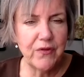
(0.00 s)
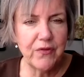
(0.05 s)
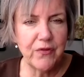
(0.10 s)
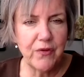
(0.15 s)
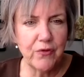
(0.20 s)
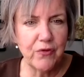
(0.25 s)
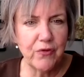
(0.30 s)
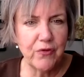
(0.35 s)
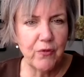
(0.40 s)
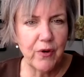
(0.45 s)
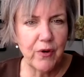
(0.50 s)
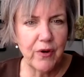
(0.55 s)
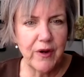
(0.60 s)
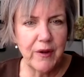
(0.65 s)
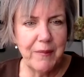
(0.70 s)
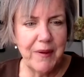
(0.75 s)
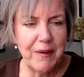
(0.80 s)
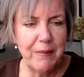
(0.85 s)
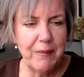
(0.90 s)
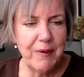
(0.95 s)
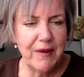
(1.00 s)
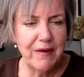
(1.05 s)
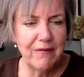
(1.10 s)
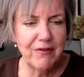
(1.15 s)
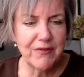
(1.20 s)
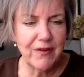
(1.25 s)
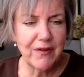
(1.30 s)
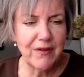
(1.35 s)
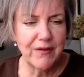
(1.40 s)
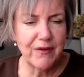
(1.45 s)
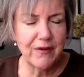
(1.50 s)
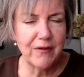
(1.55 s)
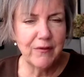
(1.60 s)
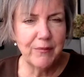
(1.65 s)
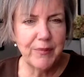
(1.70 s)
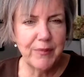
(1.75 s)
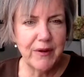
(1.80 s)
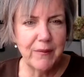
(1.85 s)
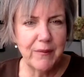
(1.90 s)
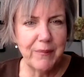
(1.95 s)
social work, and maybe give us a little
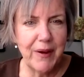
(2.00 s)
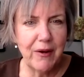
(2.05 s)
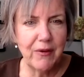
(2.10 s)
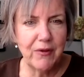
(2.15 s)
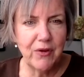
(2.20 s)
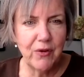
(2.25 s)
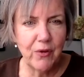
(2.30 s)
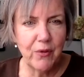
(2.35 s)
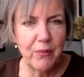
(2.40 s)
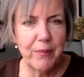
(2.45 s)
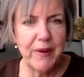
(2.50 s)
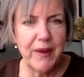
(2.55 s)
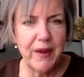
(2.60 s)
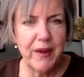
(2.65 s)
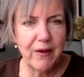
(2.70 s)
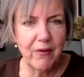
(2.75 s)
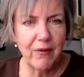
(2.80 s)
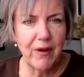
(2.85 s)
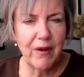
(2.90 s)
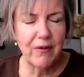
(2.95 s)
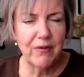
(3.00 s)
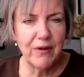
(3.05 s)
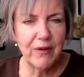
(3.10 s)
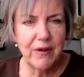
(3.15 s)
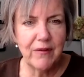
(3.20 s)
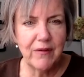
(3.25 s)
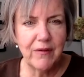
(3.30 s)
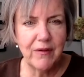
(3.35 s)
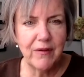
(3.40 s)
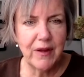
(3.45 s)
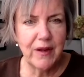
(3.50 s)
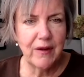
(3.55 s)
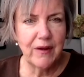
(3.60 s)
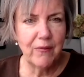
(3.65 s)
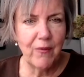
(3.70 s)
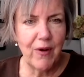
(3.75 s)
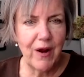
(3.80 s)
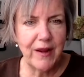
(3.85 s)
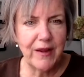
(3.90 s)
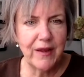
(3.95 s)
bit about your background and
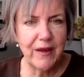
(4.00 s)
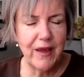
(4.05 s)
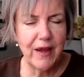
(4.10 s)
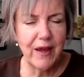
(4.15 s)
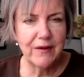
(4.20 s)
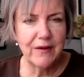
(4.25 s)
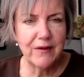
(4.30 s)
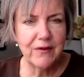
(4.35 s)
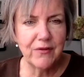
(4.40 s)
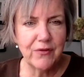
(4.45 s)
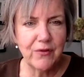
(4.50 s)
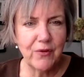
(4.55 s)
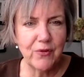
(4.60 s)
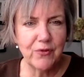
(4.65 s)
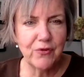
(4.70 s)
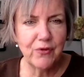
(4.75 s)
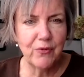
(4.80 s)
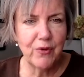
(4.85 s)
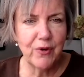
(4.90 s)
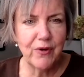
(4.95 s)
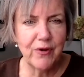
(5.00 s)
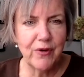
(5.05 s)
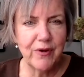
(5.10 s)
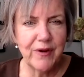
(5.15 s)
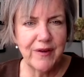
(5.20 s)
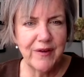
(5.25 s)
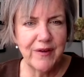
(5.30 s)
why you got into social work.